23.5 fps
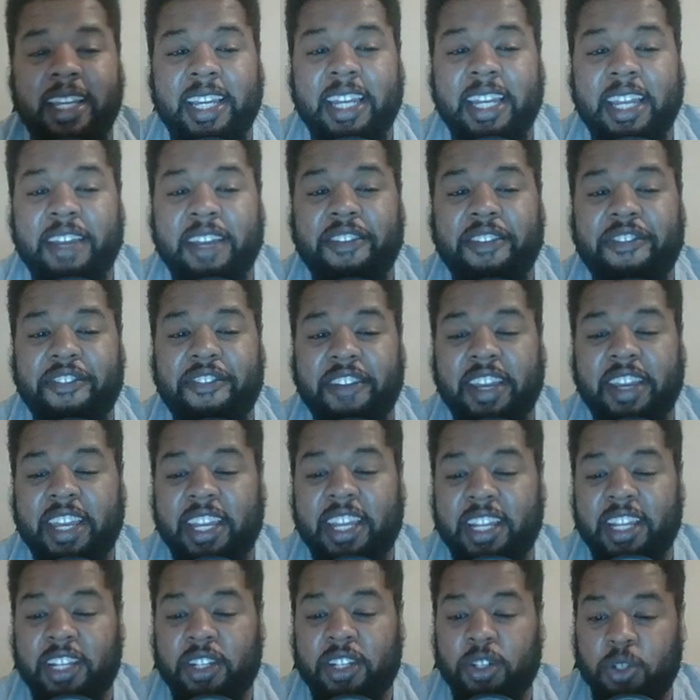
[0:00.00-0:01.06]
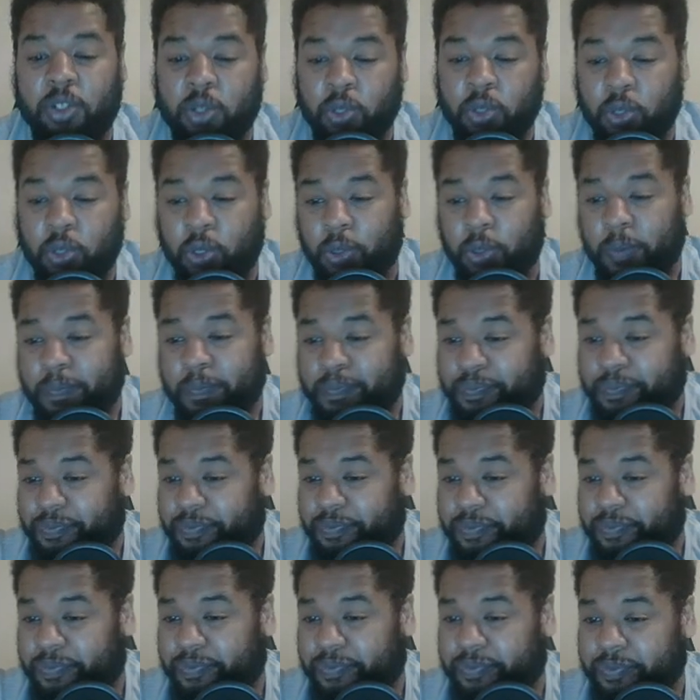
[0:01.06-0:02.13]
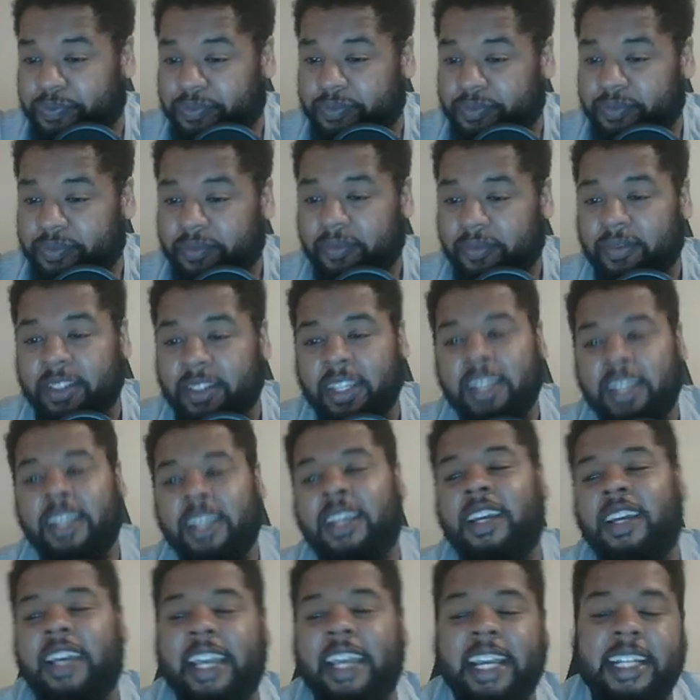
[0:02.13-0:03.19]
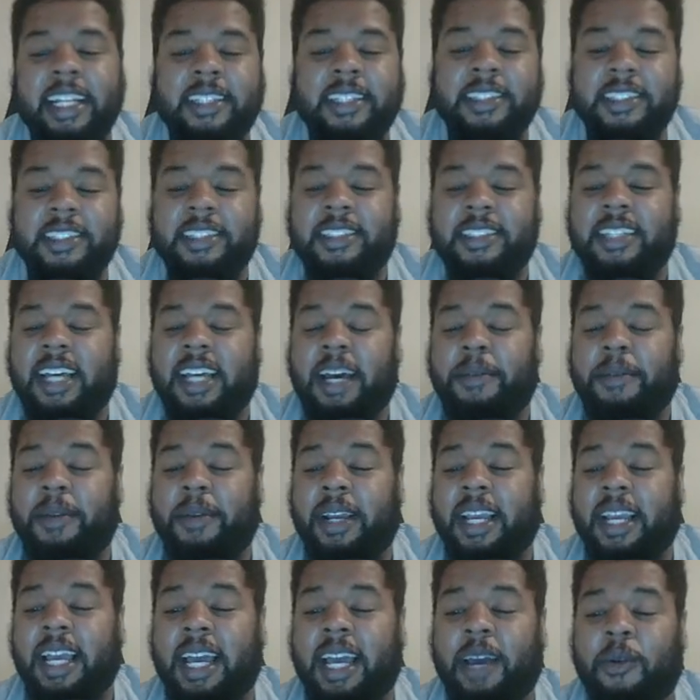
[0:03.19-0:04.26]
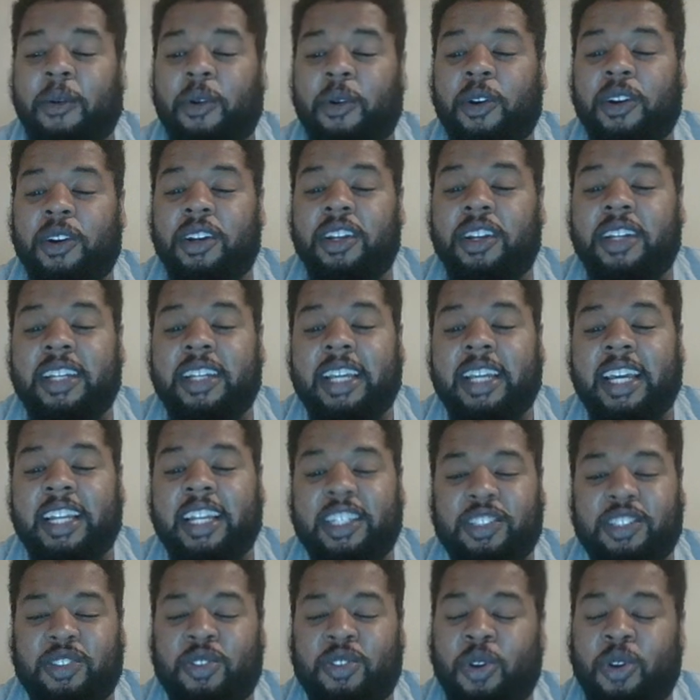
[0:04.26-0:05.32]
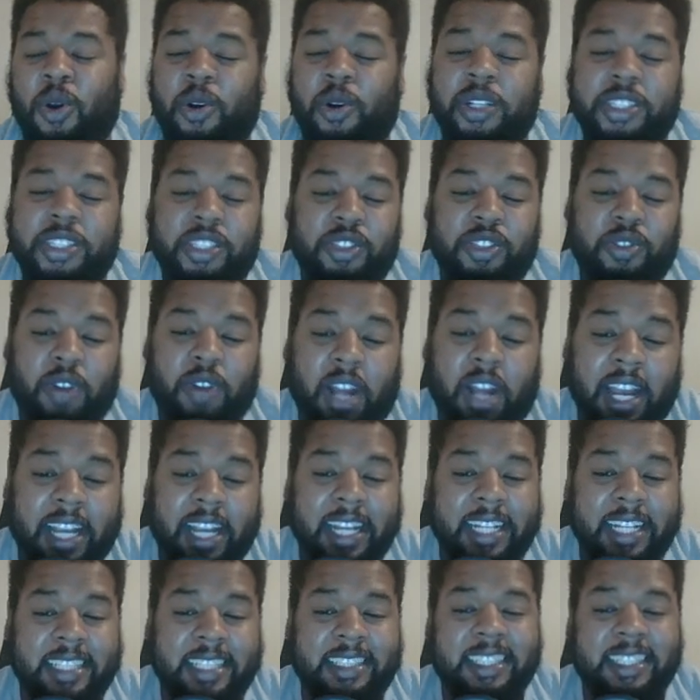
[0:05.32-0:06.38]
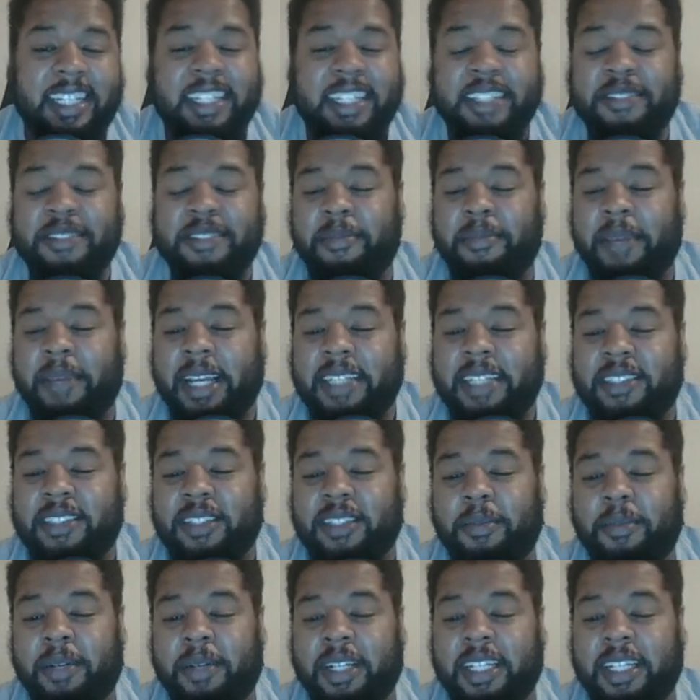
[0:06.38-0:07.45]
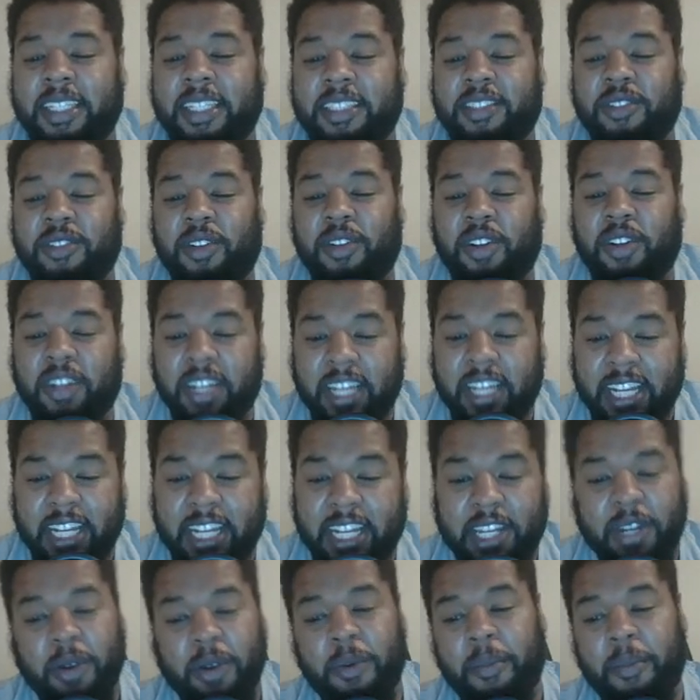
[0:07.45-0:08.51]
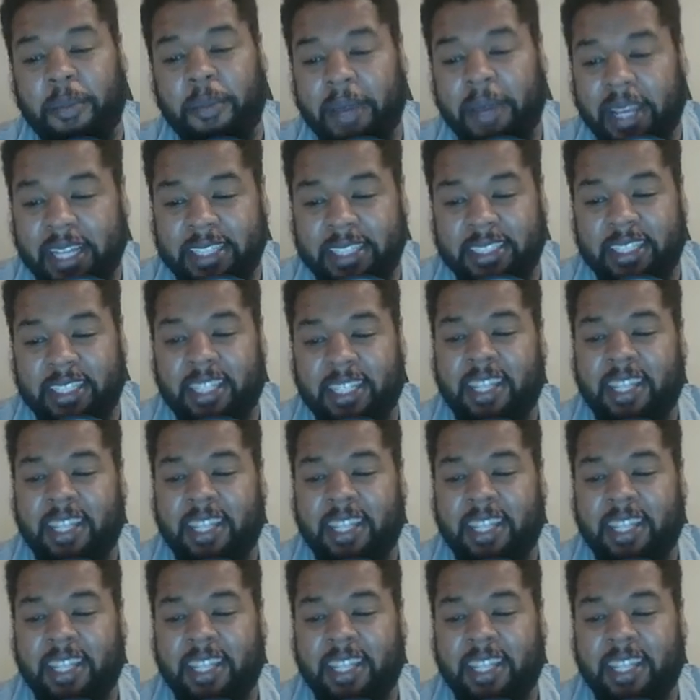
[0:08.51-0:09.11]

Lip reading: at FanDuel, at the top, a guy I want to look at is Goran Dragic in his matchup against the Orlando Magic.